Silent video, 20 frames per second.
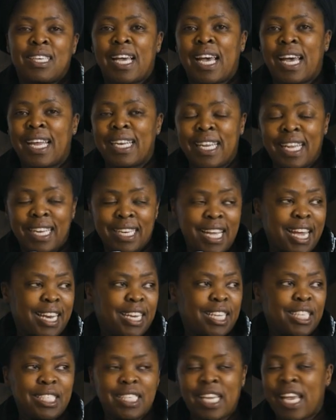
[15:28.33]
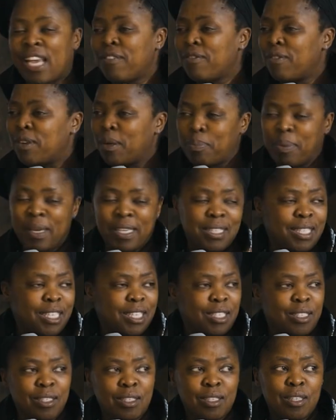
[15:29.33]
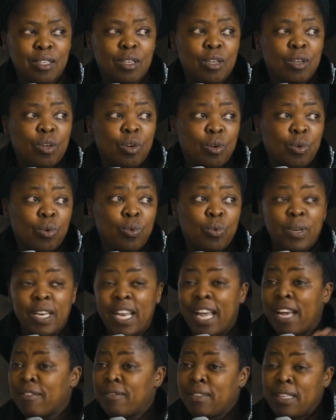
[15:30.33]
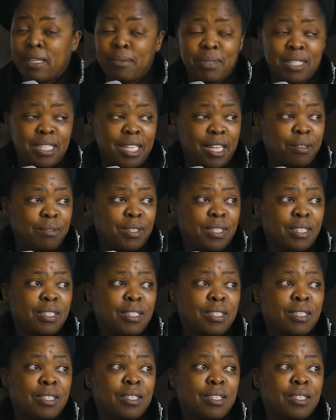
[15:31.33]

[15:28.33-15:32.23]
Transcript: I'll encourage every person who loves themselves